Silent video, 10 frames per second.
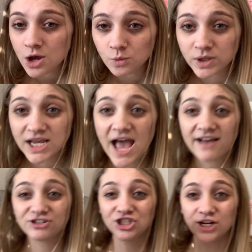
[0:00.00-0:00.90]
We
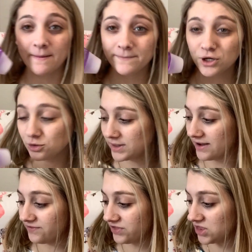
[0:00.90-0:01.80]
have shampoo, we
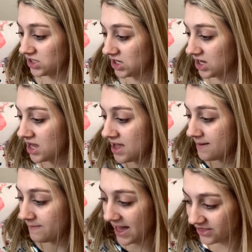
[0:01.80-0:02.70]
have the
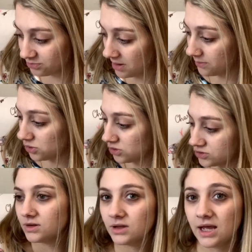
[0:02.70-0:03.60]
bath bubbles.